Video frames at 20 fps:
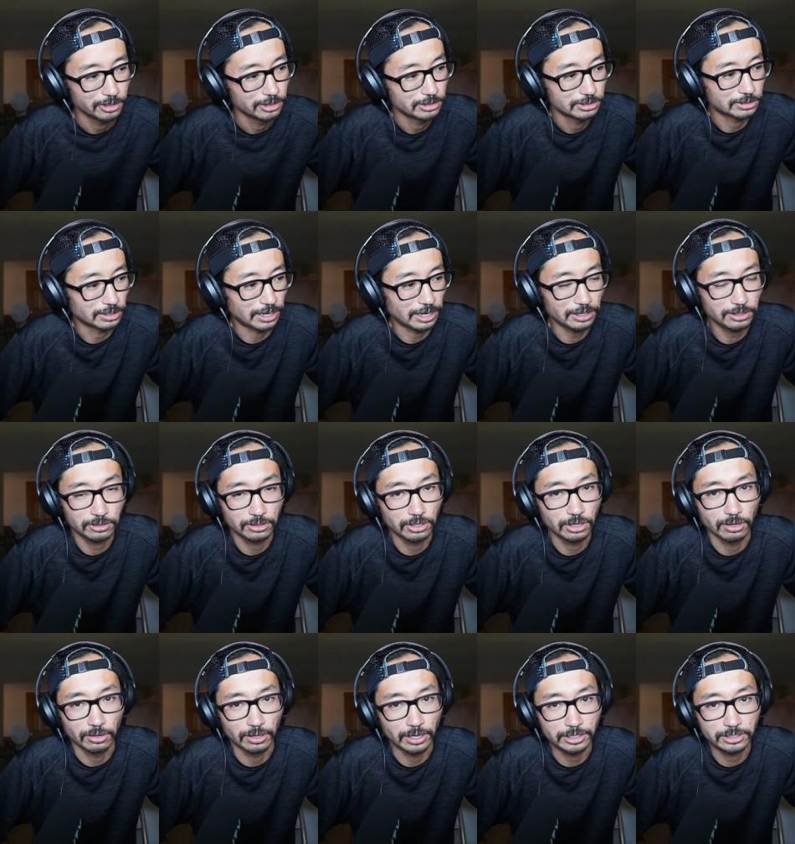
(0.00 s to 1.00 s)
So I don't
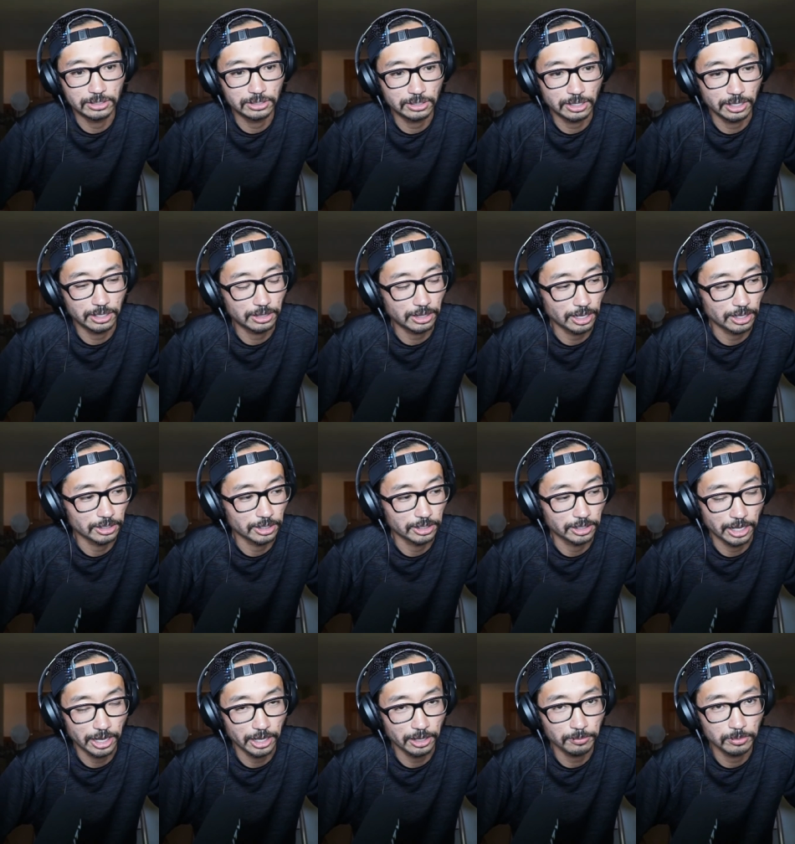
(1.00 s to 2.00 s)
know. I just think that like
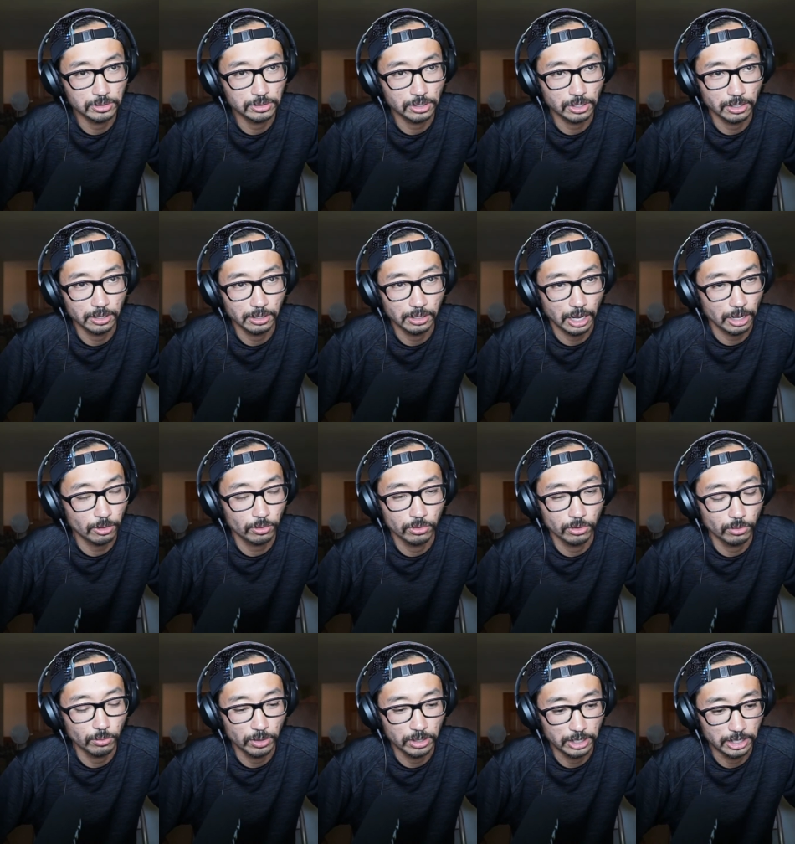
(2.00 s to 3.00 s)
Amazon, I don't know
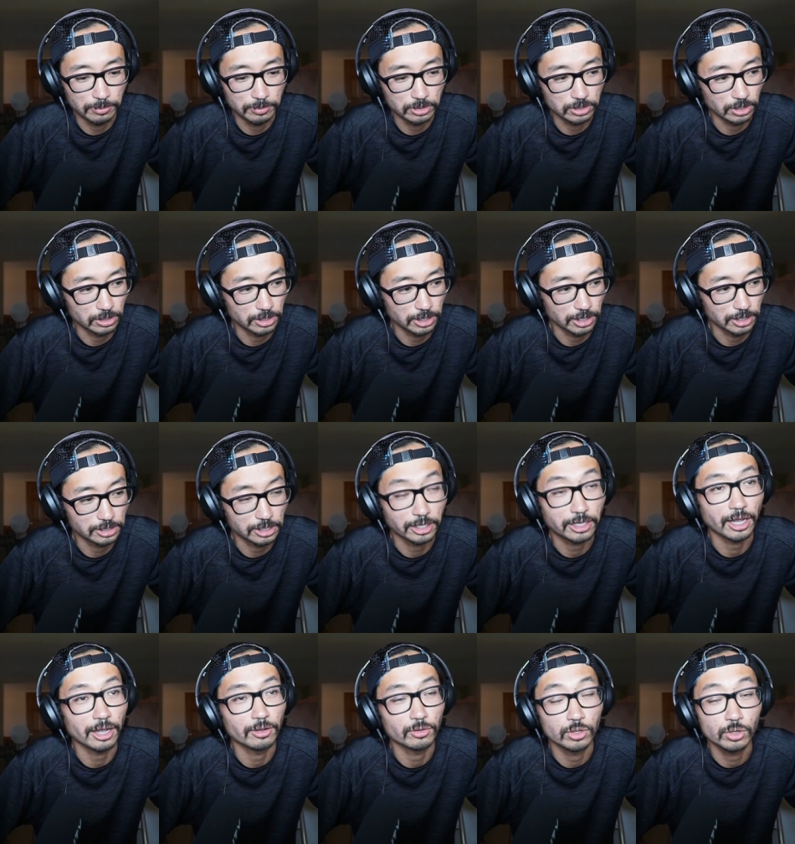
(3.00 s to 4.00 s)
what Amazon thinks. Like,
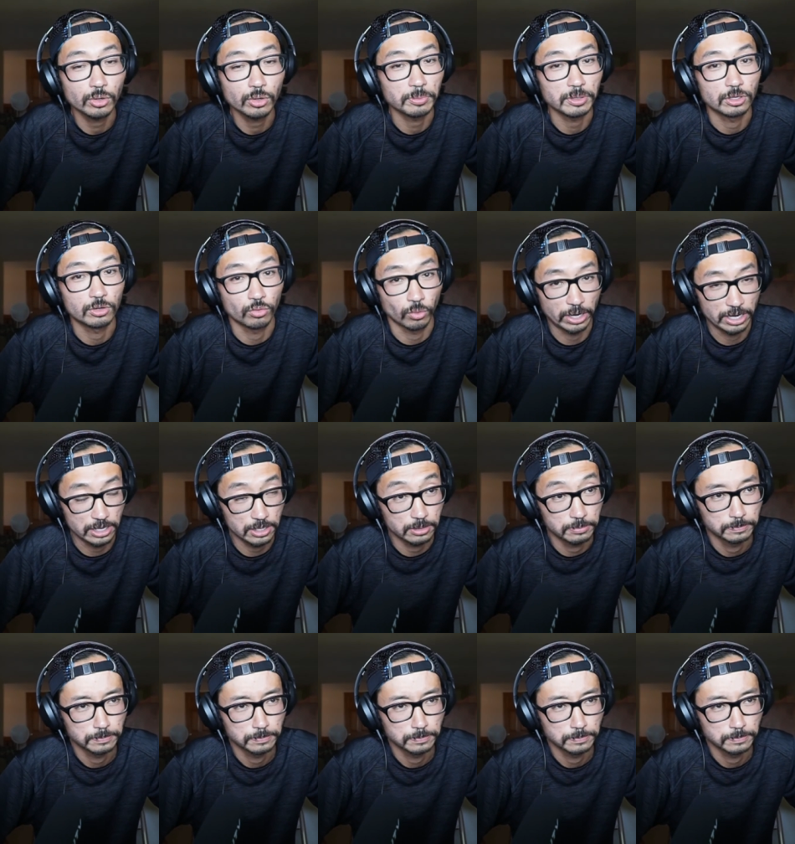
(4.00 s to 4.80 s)
you know, it'd be great